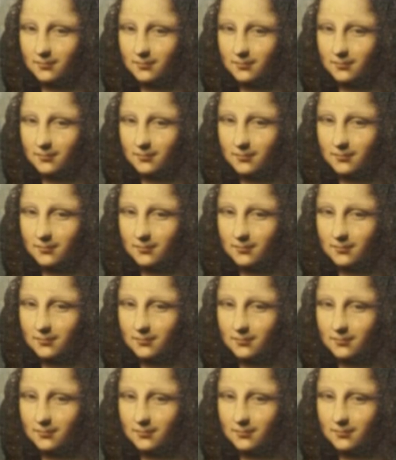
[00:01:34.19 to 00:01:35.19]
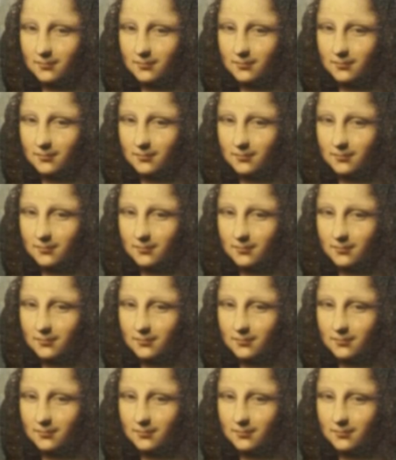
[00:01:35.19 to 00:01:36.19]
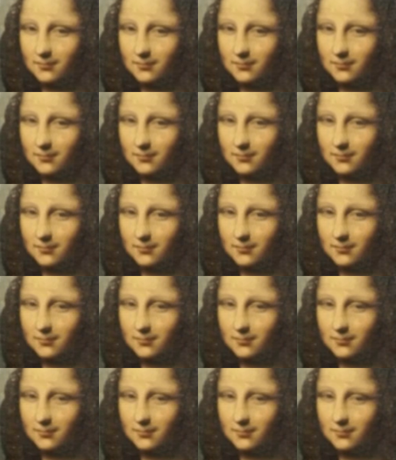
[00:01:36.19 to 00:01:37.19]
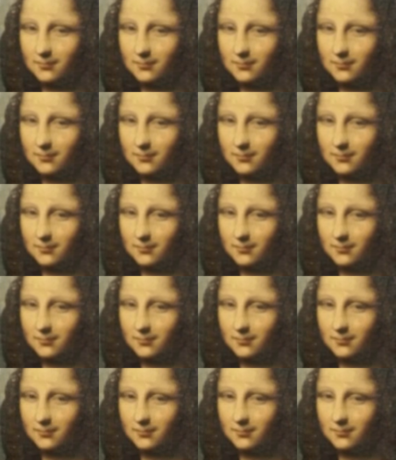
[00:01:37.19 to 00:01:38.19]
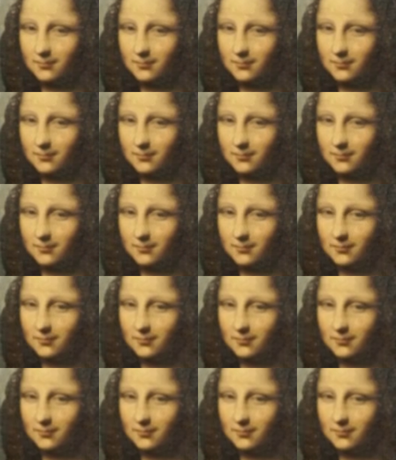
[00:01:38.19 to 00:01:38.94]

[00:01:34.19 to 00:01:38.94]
[no speech]